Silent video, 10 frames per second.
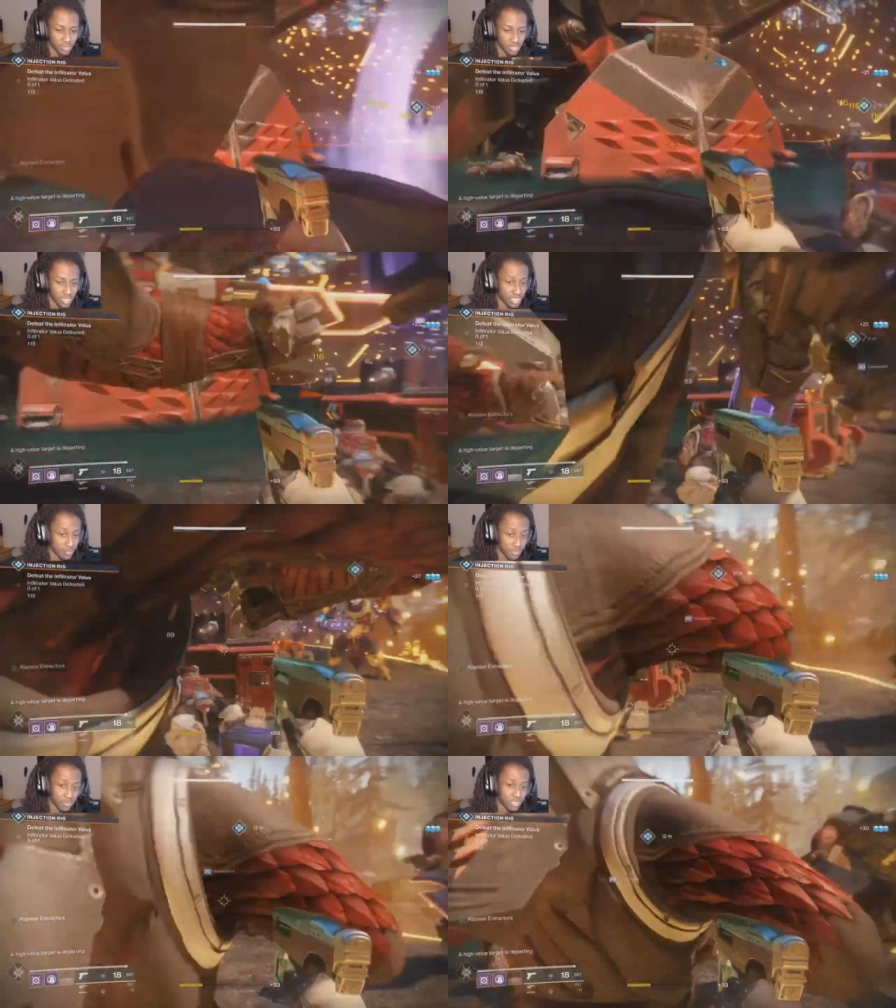which then
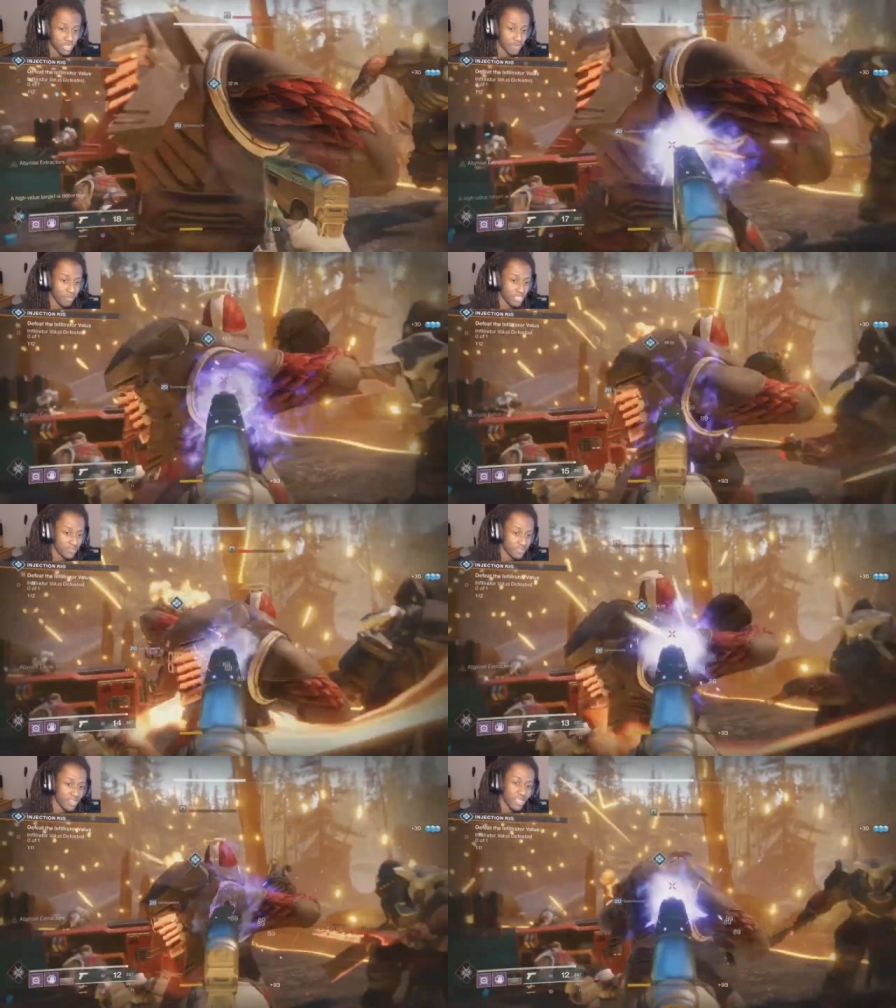explodes into a bunch of
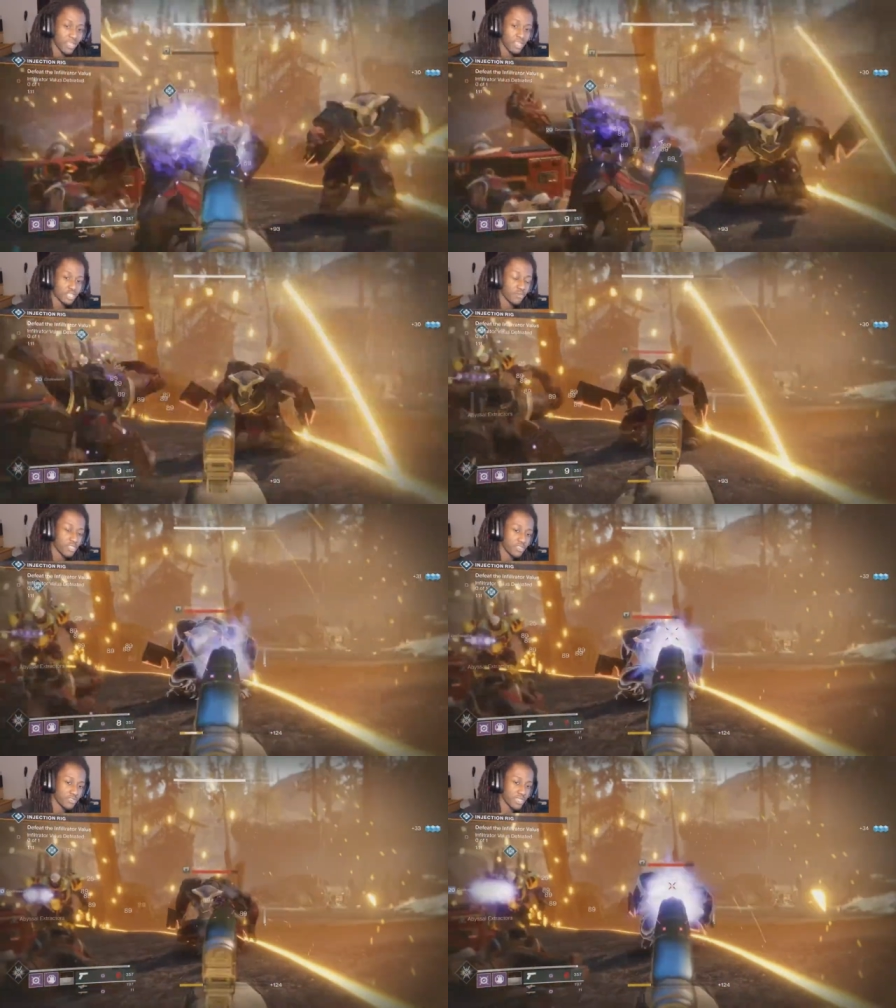
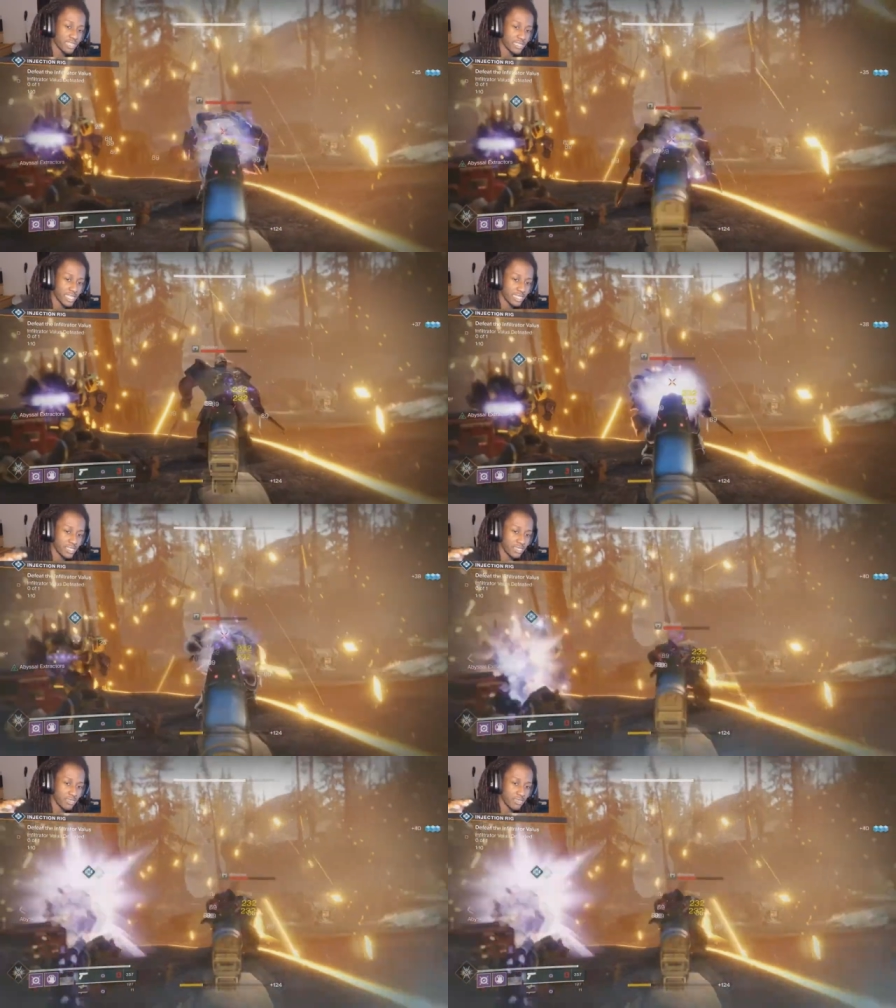smaller grenades that